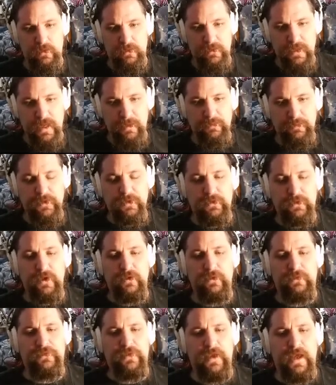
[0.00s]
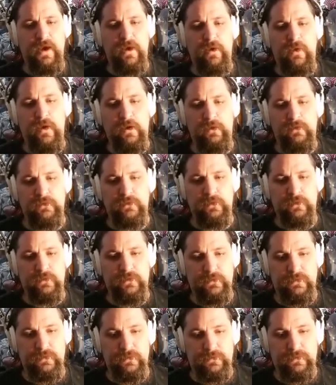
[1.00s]
Yep, you'll notice how
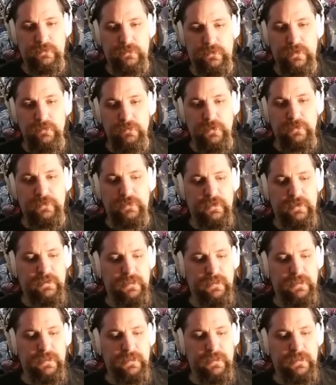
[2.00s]
the music